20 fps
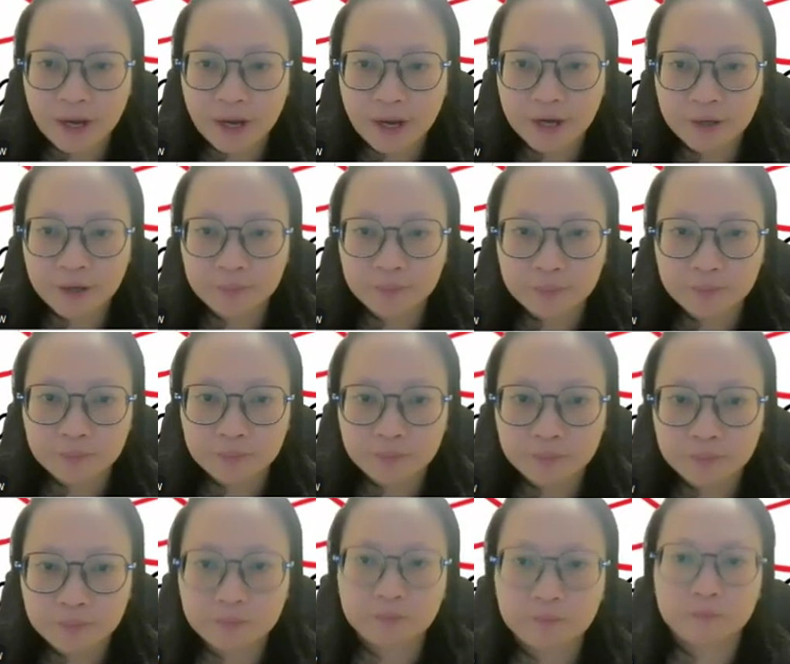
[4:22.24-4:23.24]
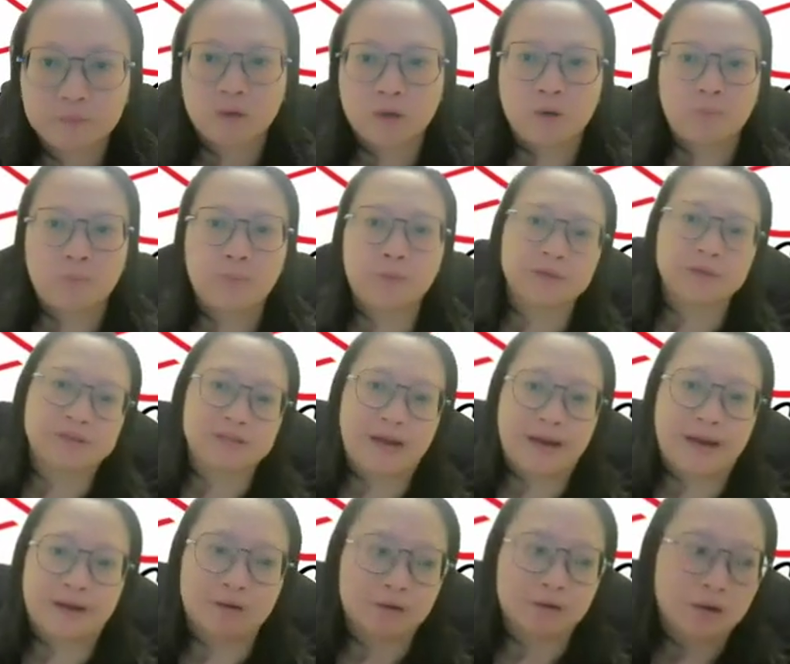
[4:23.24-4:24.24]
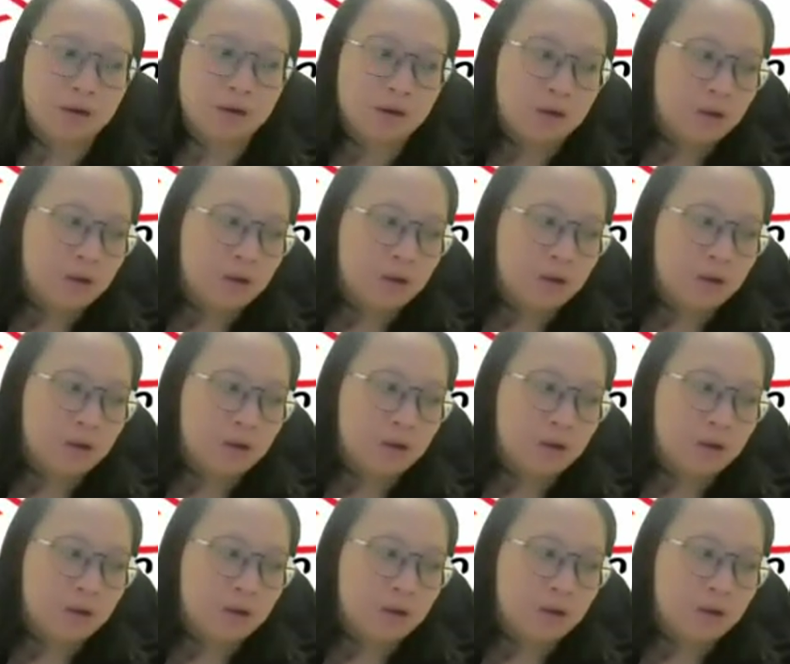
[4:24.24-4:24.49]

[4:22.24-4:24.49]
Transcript: 8%.